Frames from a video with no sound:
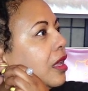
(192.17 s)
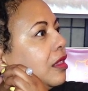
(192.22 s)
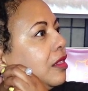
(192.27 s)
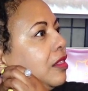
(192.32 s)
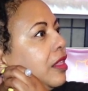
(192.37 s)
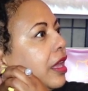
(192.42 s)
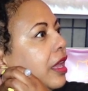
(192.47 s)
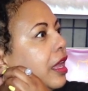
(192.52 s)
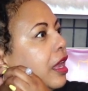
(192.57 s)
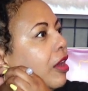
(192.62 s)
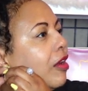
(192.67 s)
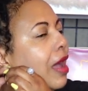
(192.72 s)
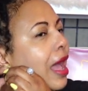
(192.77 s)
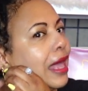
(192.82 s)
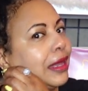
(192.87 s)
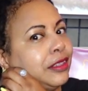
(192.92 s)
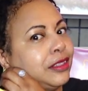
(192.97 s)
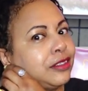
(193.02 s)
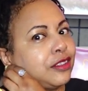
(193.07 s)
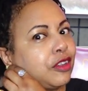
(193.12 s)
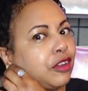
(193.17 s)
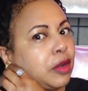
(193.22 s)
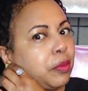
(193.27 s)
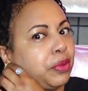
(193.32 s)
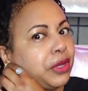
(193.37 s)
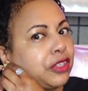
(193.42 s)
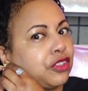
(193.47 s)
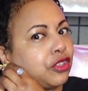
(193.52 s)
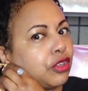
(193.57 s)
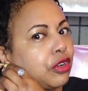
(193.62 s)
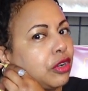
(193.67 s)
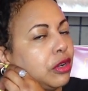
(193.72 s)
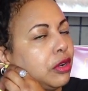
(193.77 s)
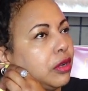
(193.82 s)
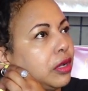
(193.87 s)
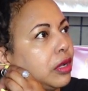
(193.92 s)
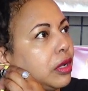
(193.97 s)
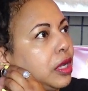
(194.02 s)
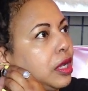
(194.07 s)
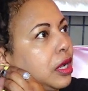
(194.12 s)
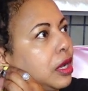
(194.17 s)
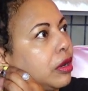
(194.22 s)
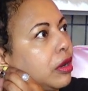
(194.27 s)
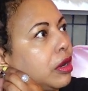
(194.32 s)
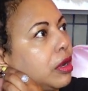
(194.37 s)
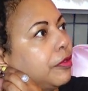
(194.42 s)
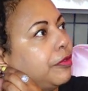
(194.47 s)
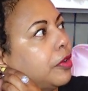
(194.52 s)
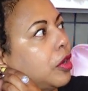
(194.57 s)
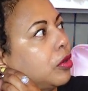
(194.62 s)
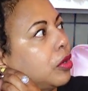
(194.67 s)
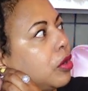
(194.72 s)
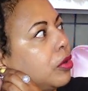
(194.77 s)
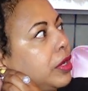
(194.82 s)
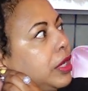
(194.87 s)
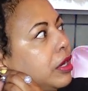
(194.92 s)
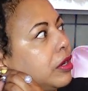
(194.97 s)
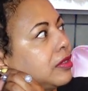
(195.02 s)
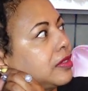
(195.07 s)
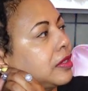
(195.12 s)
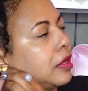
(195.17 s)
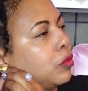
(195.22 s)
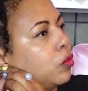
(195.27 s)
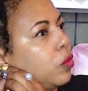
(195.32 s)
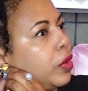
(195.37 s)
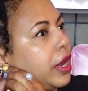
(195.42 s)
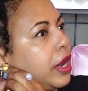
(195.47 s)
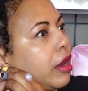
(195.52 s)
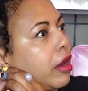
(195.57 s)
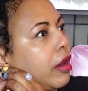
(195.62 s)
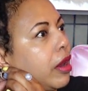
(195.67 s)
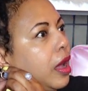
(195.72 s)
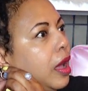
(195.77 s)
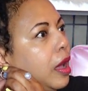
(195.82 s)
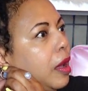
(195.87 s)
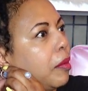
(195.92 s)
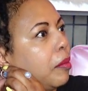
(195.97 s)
they're, I'll insert a picture here, a photo here somewhere,